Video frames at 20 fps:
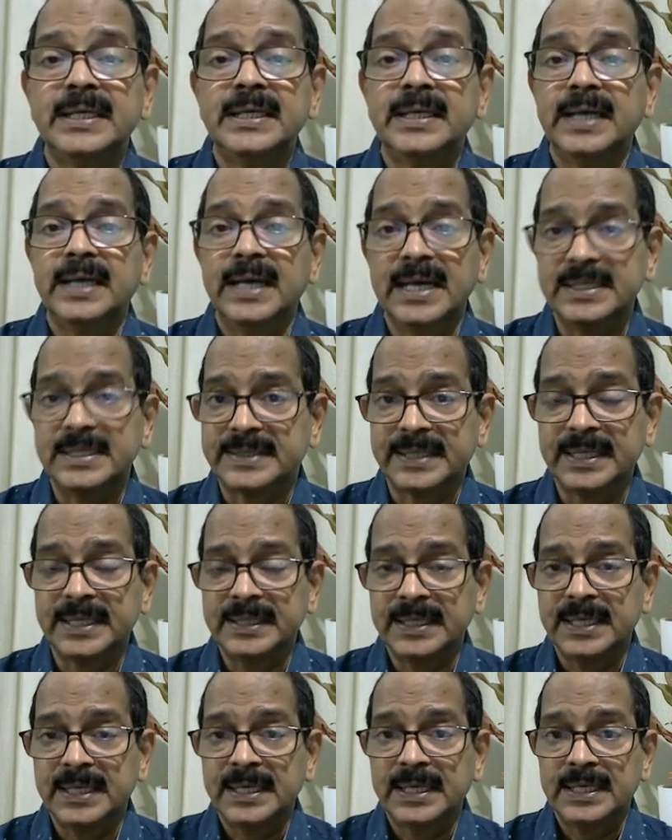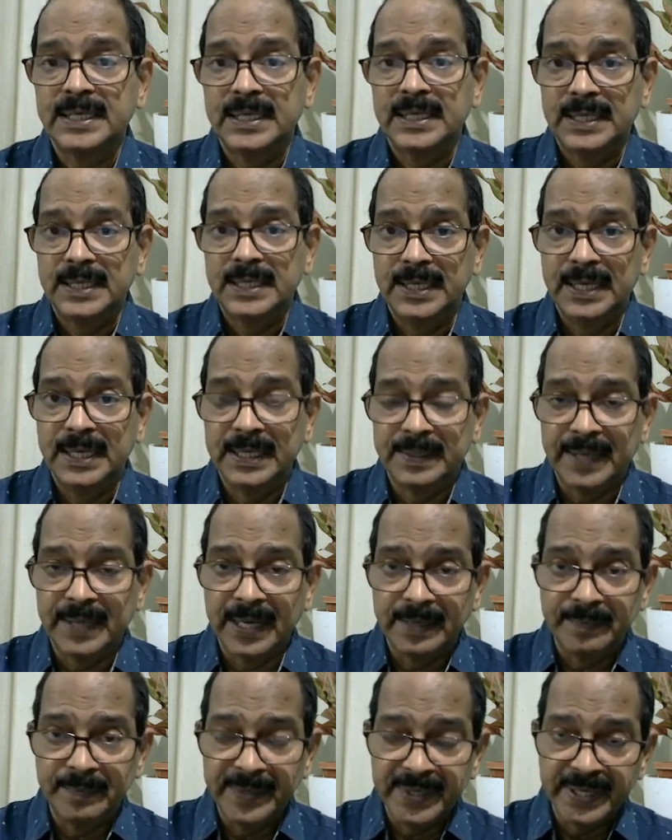As said, it
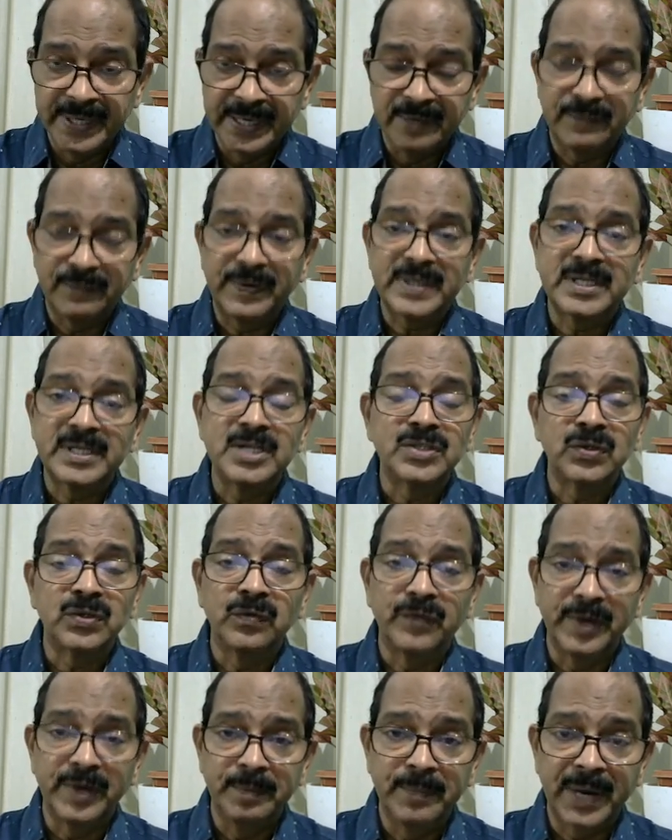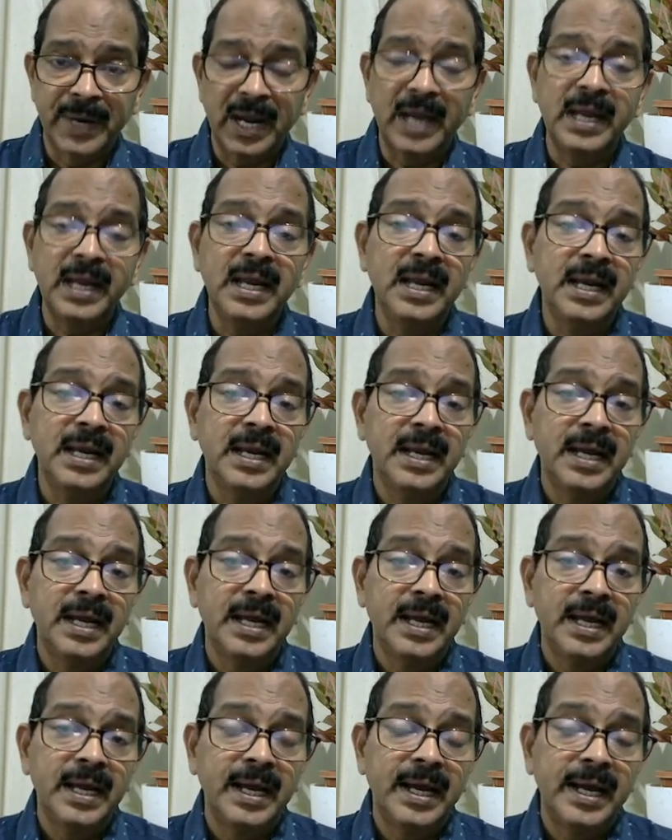can be an infection so febrile.
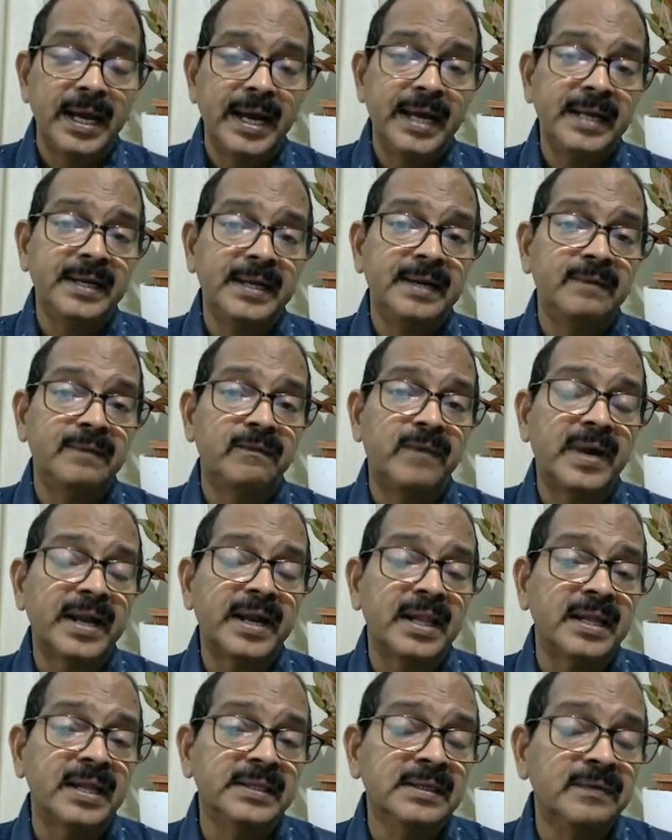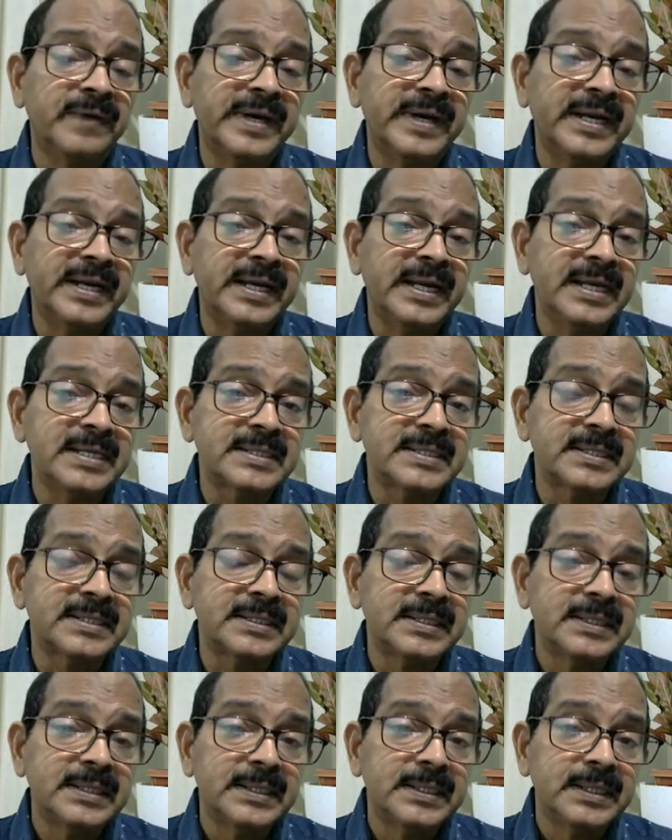And what are the other findings?
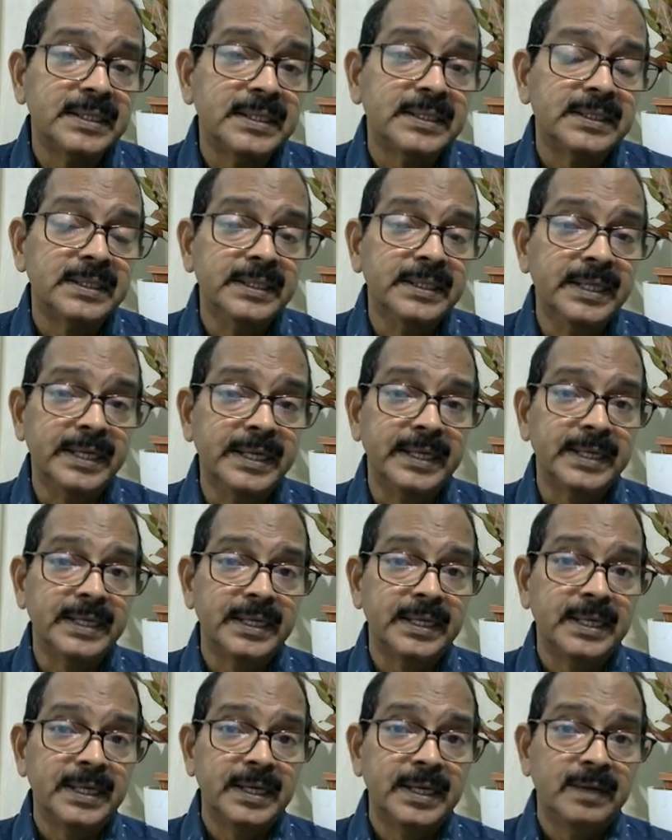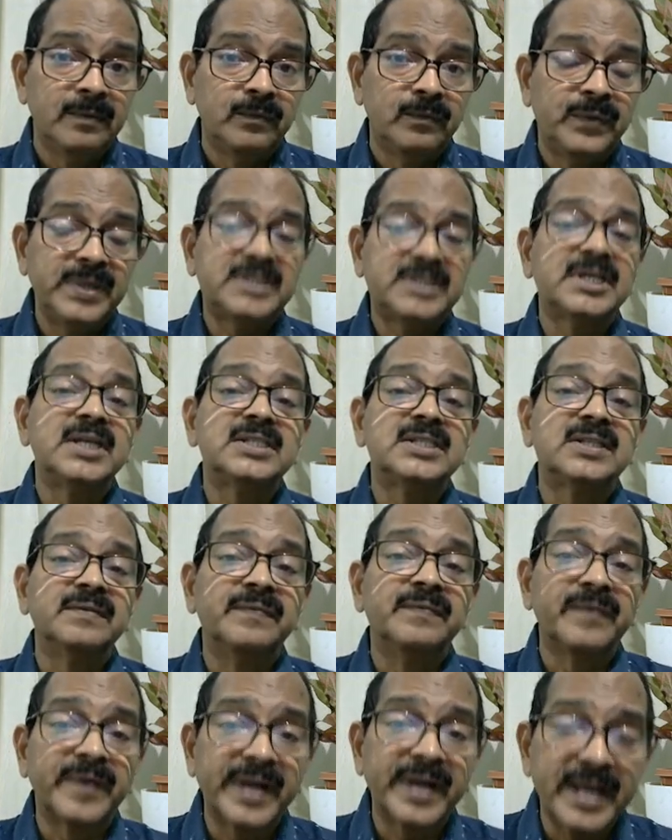The features of
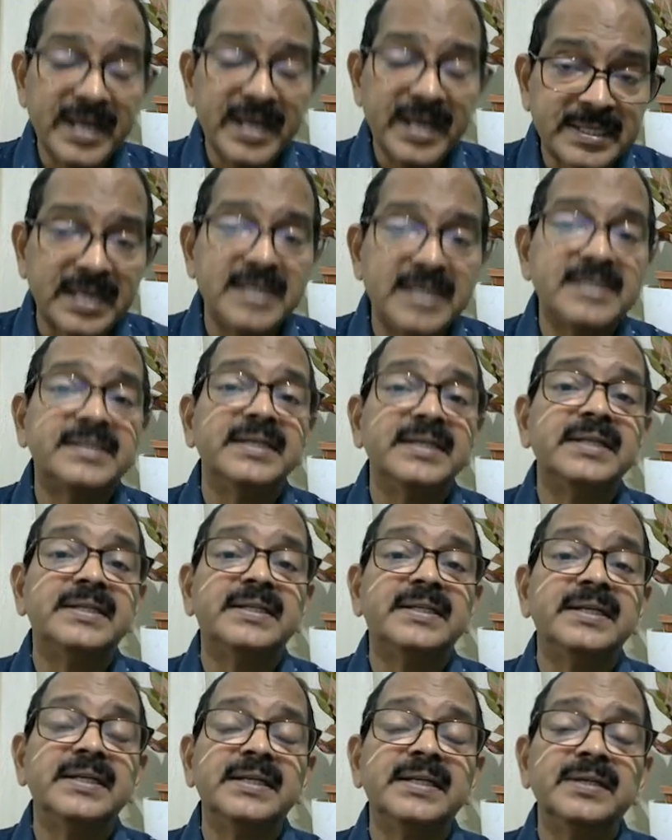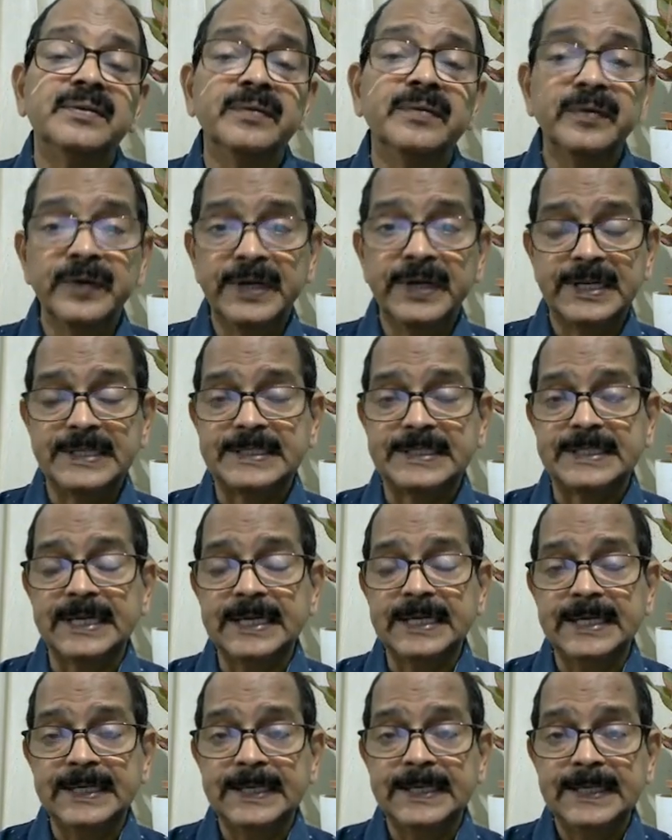raised ICT you need to
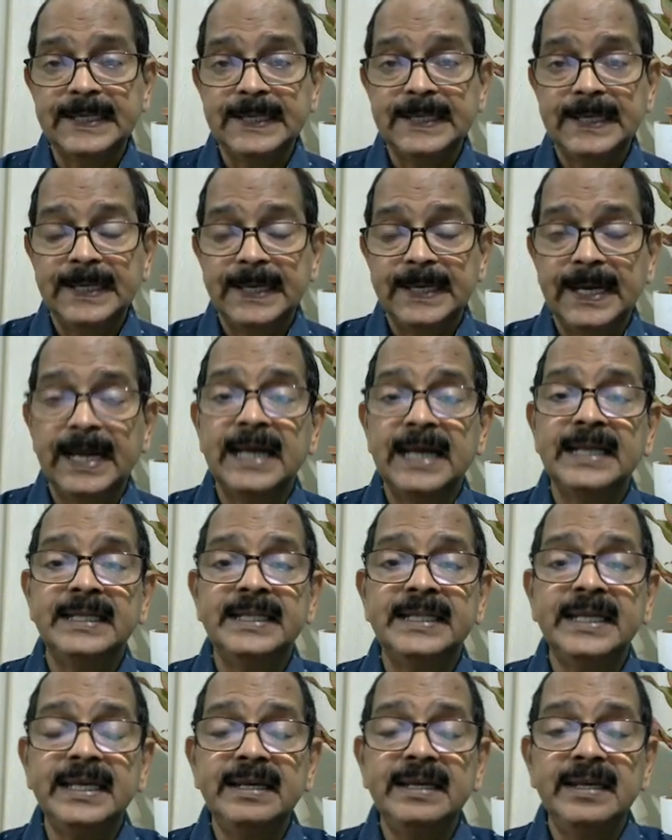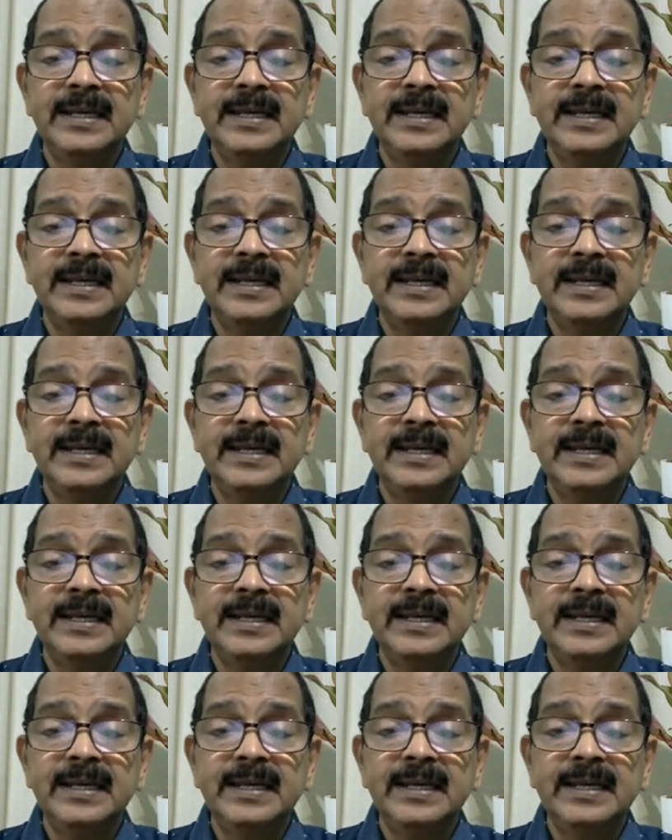check, and the